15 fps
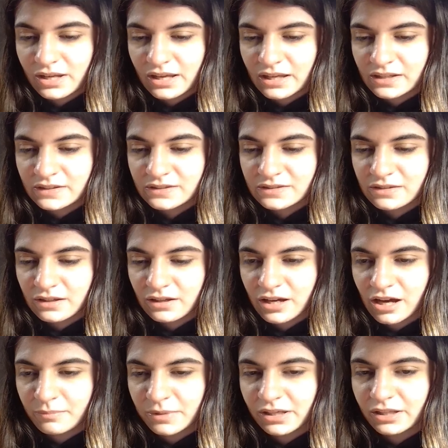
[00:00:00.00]
is
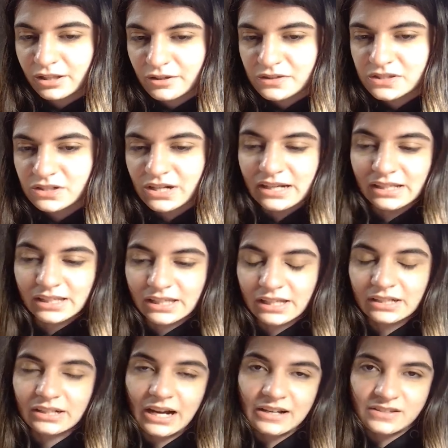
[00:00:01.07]
coming closer, and
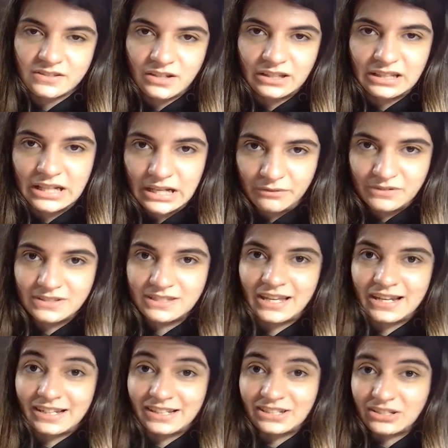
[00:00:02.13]
here I saw that it was
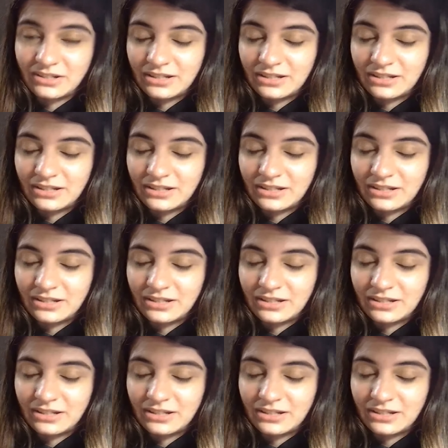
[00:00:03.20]
getting